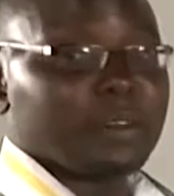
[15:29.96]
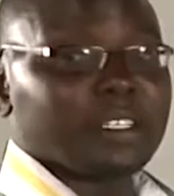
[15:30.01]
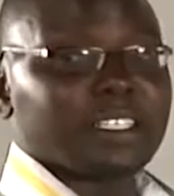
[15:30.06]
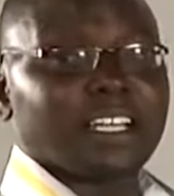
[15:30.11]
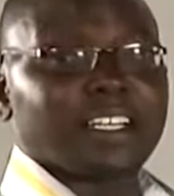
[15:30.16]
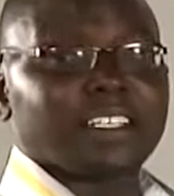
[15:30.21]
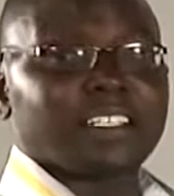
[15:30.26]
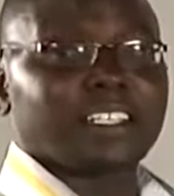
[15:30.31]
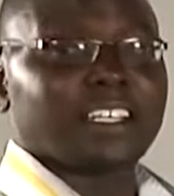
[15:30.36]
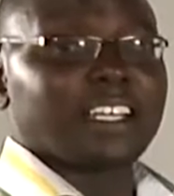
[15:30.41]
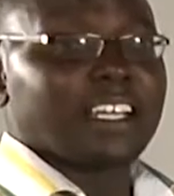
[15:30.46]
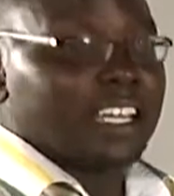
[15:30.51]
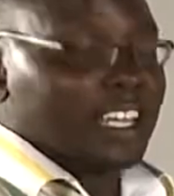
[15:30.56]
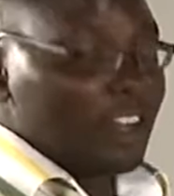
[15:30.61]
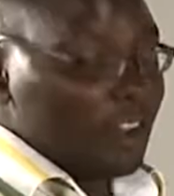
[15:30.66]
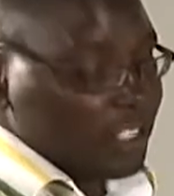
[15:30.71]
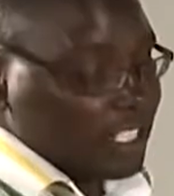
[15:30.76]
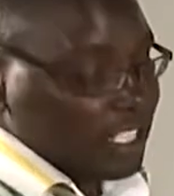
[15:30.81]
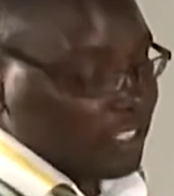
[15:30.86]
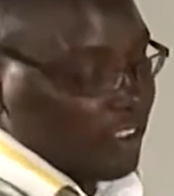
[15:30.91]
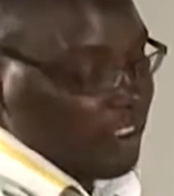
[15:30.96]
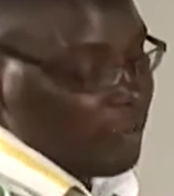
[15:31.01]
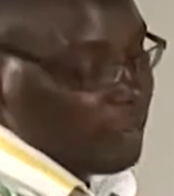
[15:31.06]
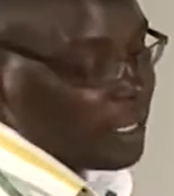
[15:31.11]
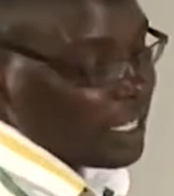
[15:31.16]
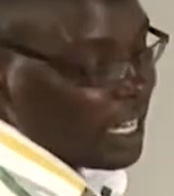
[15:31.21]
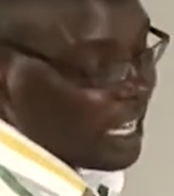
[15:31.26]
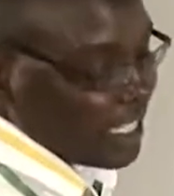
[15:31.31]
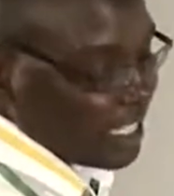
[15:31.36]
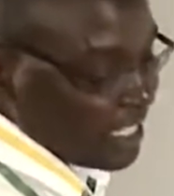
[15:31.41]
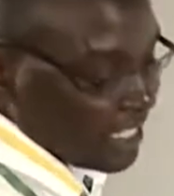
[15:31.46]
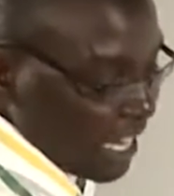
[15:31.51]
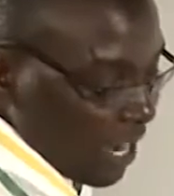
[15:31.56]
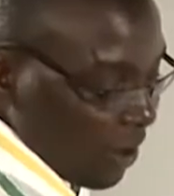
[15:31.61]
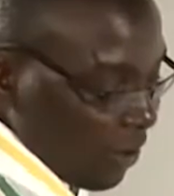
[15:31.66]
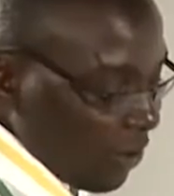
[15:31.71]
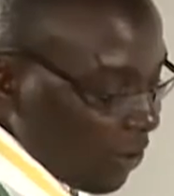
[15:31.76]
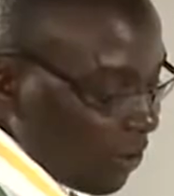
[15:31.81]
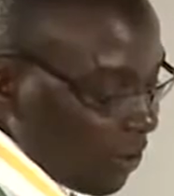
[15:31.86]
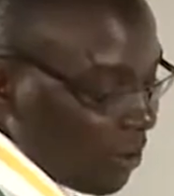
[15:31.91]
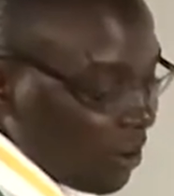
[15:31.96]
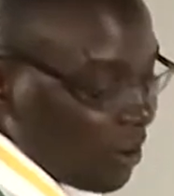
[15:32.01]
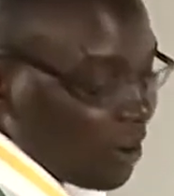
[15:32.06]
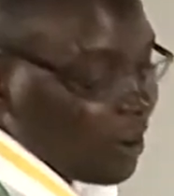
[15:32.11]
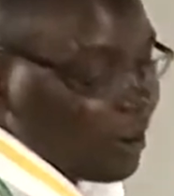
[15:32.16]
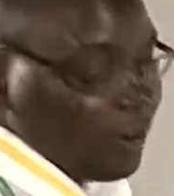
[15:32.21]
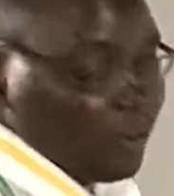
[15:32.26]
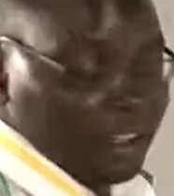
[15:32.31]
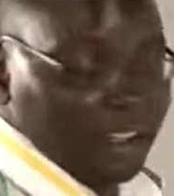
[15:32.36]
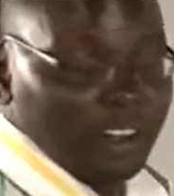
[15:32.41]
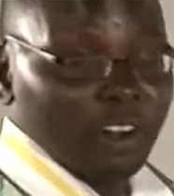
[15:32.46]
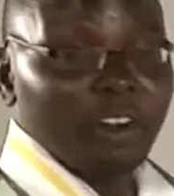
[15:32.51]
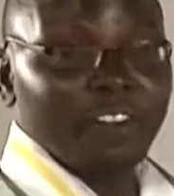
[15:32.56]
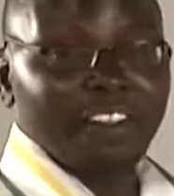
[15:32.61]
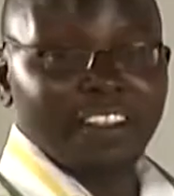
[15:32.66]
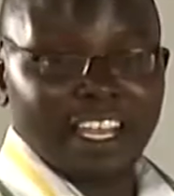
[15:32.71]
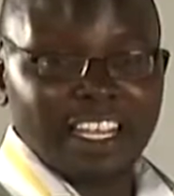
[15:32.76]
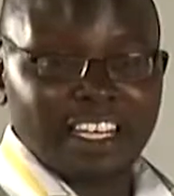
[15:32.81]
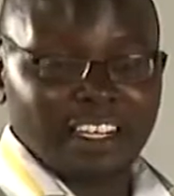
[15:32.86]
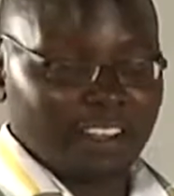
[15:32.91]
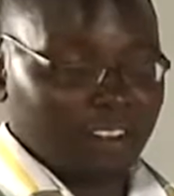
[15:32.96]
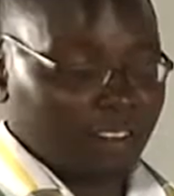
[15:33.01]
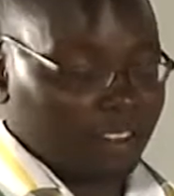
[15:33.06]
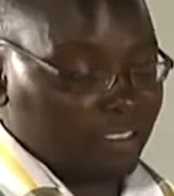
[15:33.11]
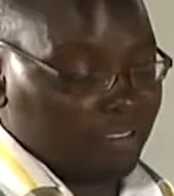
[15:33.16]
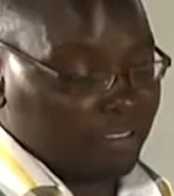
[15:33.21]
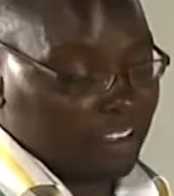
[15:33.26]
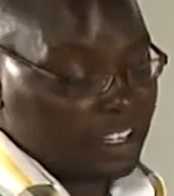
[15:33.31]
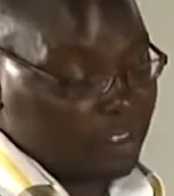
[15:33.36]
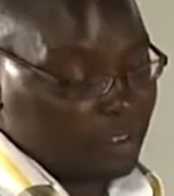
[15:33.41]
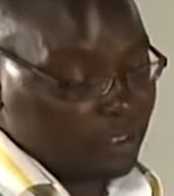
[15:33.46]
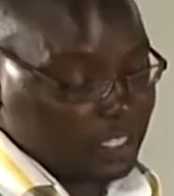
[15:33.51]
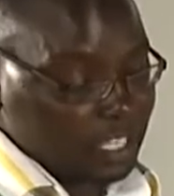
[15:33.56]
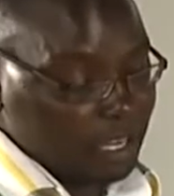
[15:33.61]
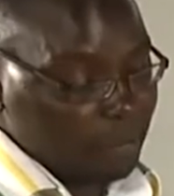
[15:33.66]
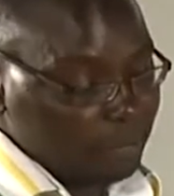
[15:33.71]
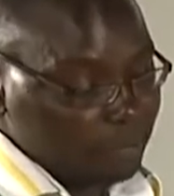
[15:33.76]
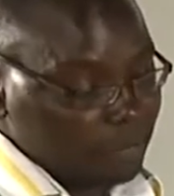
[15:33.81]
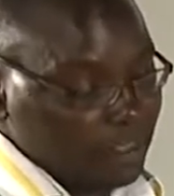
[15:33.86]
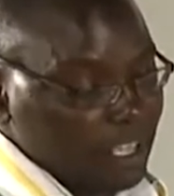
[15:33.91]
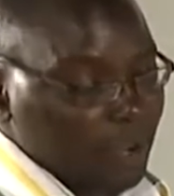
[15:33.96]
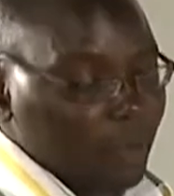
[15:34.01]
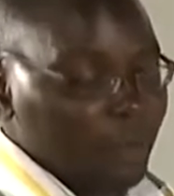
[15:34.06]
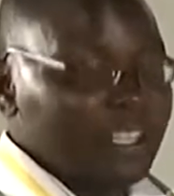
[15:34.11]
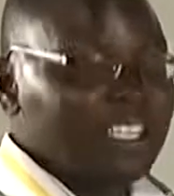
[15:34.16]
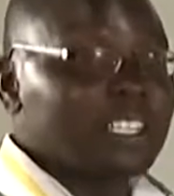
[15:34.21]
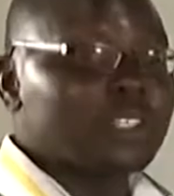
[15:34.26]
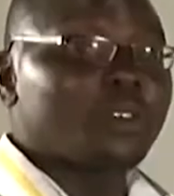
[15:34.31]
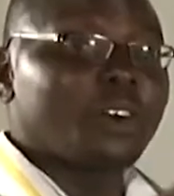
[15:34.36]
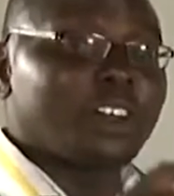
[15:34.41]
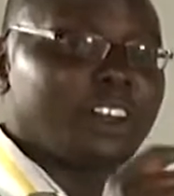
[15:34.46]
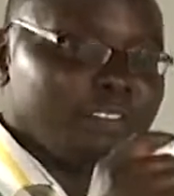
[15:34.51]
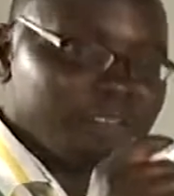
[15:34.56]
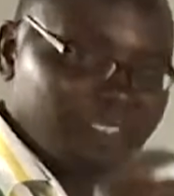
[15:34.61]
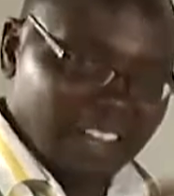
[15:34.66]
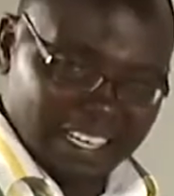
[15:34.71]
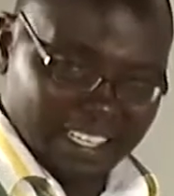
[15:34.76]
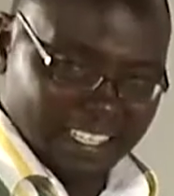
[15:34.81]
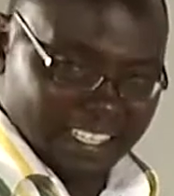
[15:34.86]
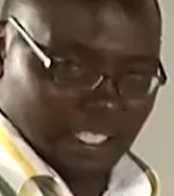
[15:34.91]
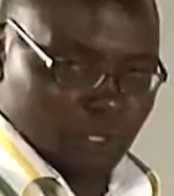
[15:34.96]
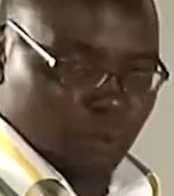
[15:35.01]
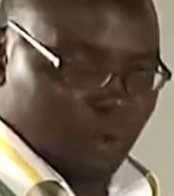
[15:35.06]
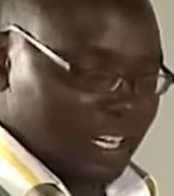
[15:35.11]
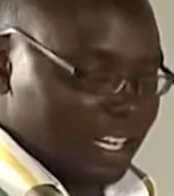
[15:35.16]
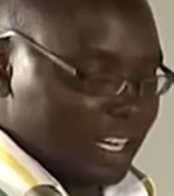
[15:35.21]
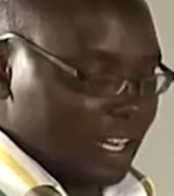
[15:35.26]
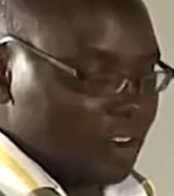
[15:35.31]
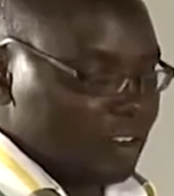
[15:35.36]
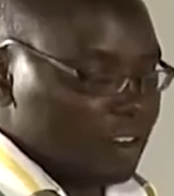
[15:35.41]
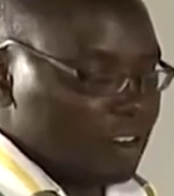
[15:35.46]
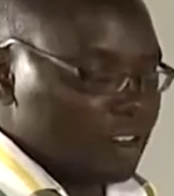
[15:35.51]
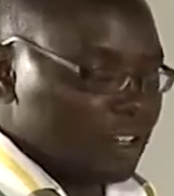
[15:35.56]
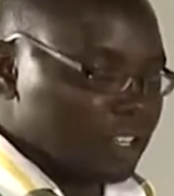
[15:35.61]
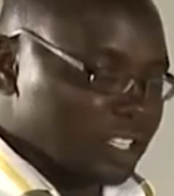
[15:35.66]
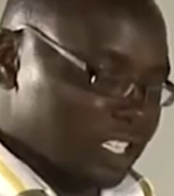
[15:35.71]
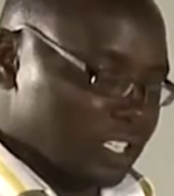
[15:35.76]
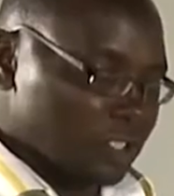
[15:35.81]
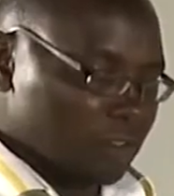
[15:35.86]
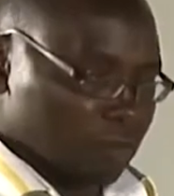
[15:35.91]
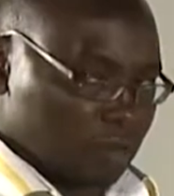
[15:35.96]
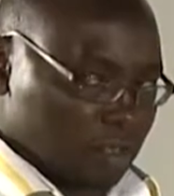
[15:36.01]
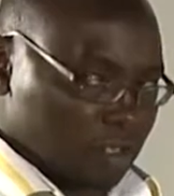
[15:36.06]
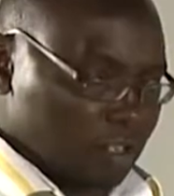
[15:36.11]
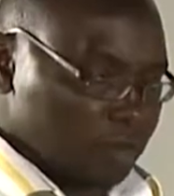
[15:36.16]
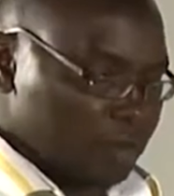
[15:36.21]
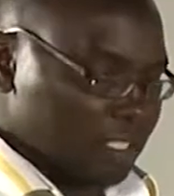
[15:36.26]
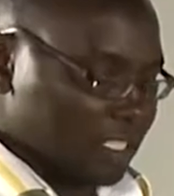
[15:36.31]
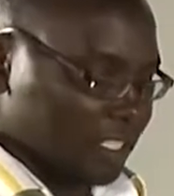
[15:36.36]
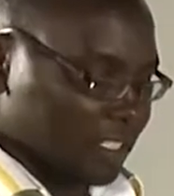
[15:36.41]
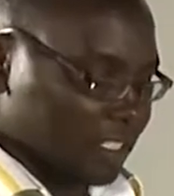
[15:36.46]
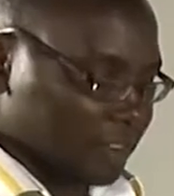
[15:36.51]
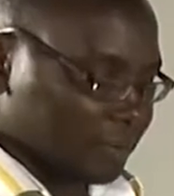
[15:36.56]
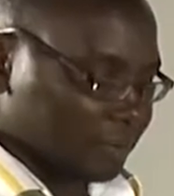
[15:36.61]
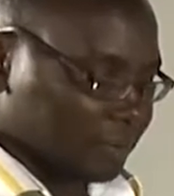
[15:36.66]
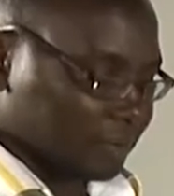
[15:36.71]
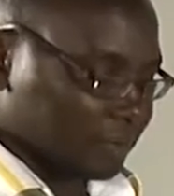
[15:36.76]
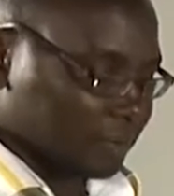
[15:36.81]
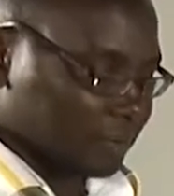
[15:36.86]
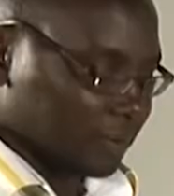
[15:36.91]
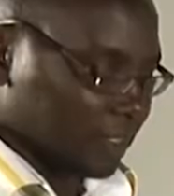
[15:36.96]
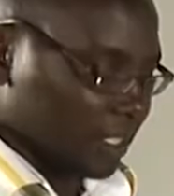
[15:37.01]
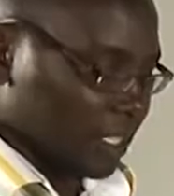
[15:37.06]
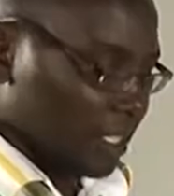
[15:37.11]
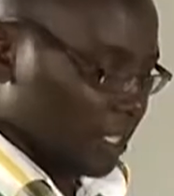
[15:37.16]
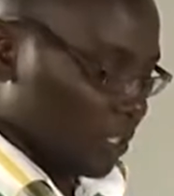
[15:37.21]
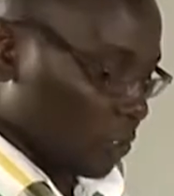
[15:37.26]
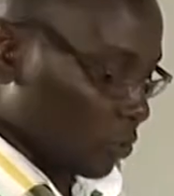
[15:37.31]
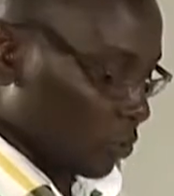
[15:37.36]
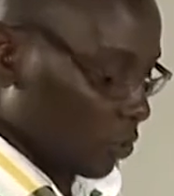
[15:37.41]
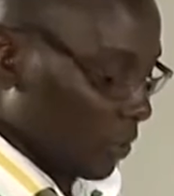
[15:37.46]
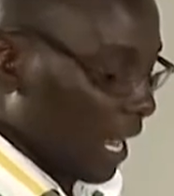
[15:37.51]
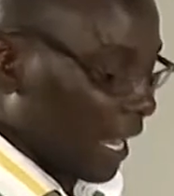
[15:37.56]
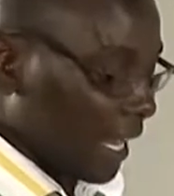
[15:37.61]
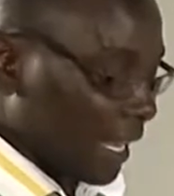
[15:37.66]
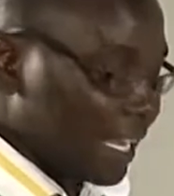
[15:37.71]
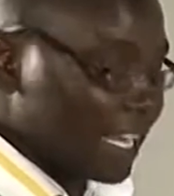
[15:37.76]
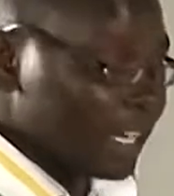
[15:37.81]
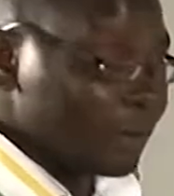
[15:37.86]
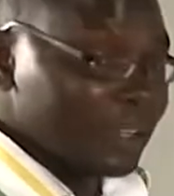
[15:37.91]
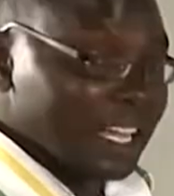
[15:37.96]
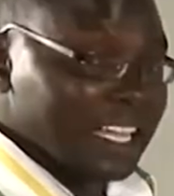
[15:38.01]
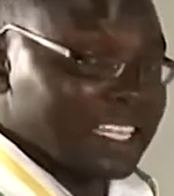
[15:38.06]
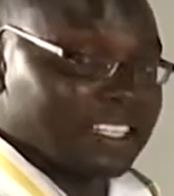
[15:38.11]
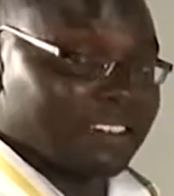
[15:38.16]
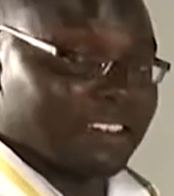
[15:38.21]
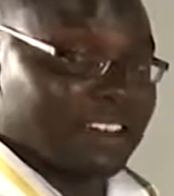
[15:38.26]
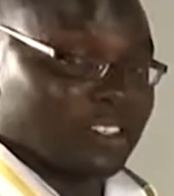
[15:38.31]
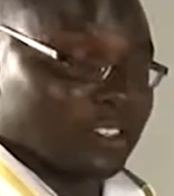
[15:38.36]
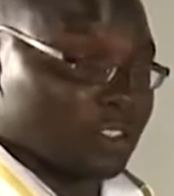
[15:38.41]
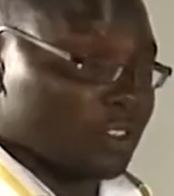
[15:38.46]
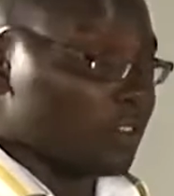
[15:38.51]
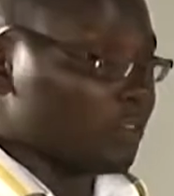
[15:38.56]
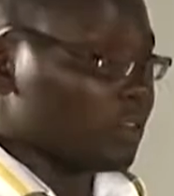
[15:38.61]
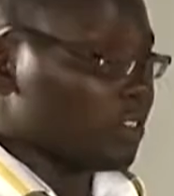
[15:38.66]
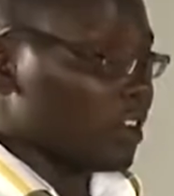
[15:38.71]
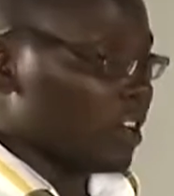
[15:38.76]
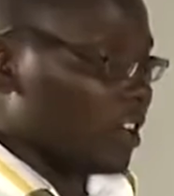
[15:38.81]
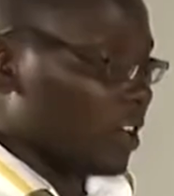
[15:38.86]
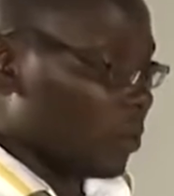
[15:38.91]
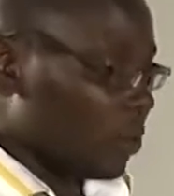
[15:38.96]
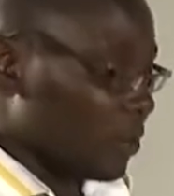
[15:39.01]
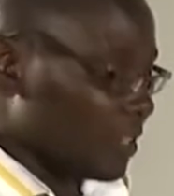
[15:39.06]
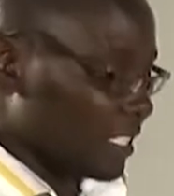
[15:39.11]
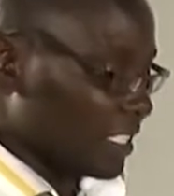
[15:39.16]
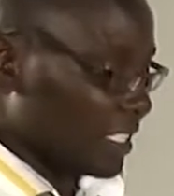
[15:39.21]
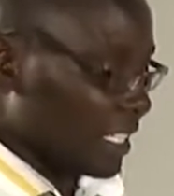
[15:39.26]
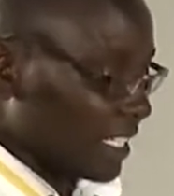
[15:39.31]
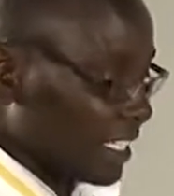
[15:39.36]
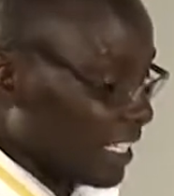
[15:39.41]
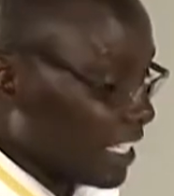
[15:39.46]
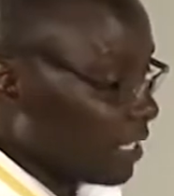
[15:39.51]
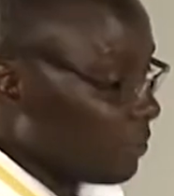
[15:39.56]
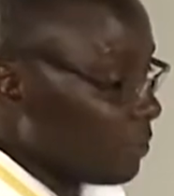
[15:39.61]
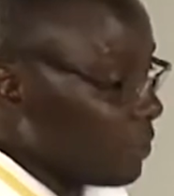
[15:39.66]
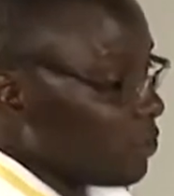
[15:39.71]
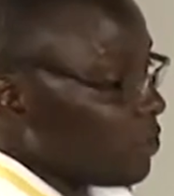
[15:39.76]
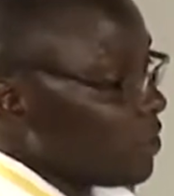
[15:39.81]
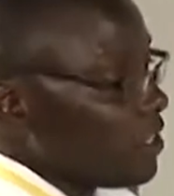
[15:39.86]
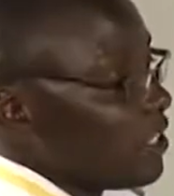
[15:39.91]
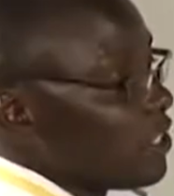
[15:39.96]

meters. Now 65 meters now, we are now on the final step. We need to convert this one now into kilometers. So again, we ask ourselves, what is the link between